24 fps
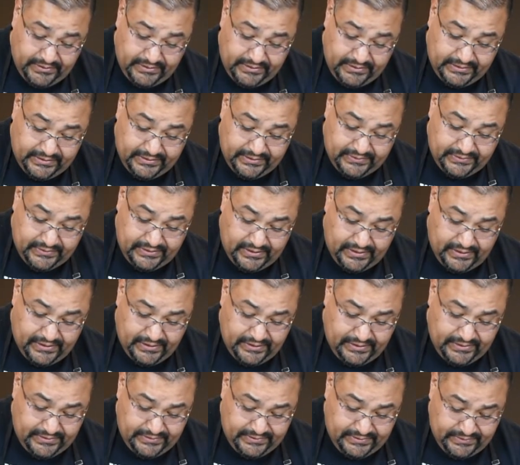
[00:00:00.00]
Get the
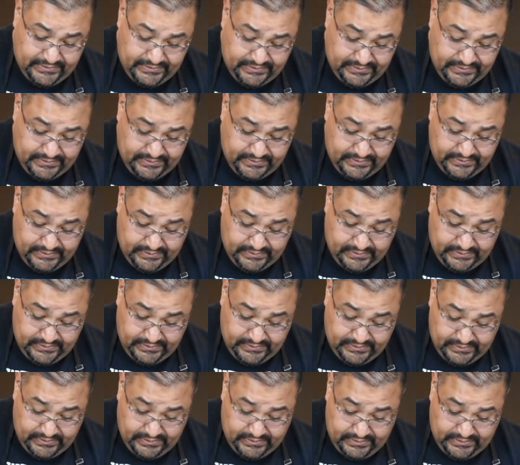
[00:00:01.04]
sides,
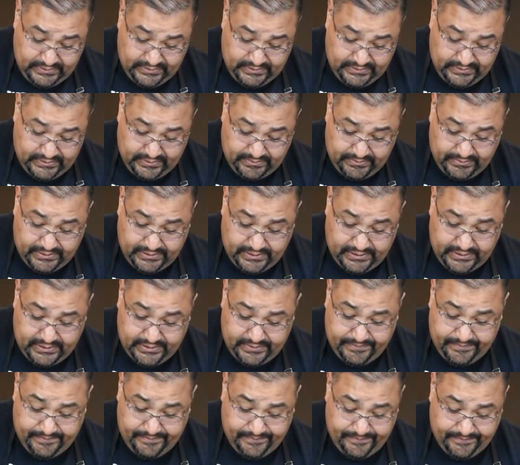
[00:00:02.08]
get the
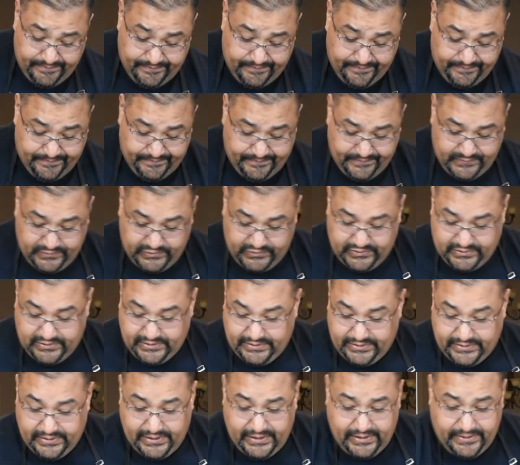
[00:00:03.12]
bottom, just
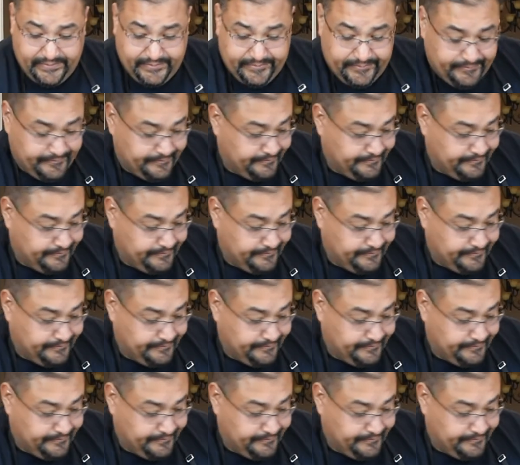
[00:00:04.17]
like that.